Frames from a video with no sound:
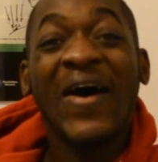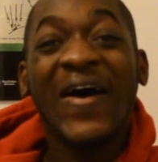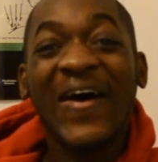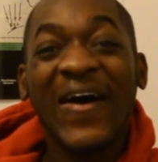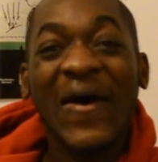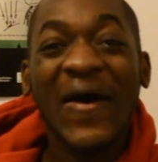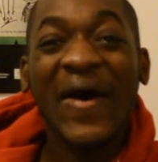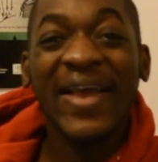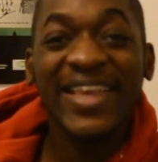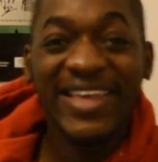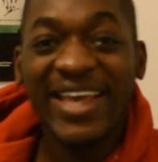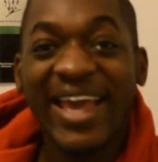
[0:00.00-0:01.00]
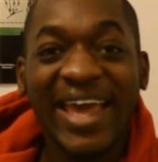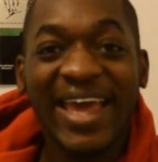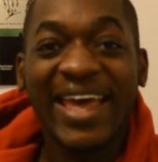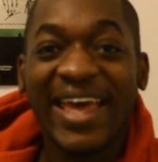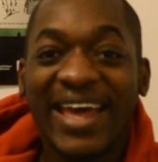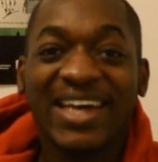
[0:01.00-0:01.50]
Ah,
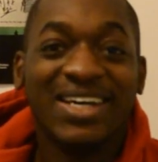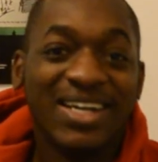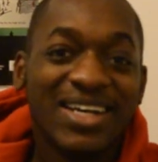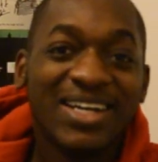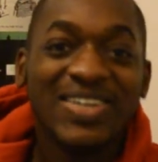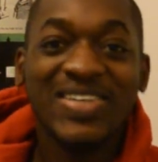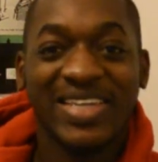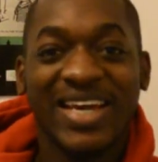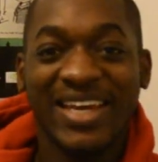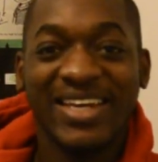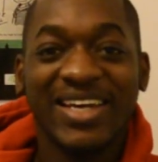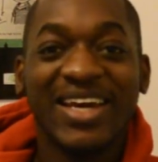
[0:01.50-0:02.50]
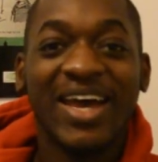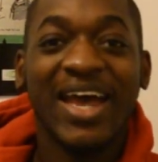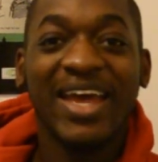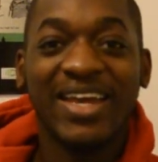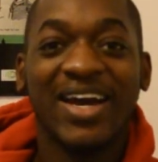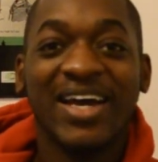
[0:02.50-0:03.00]
yeah. Okay,
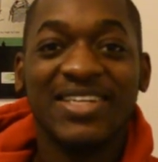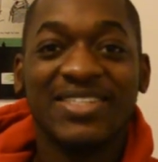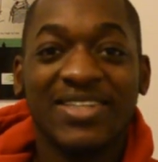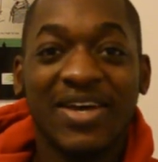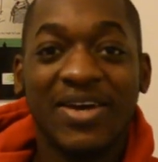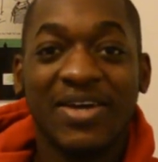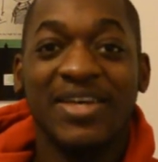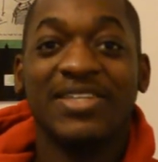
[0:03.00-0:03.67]
hey guys,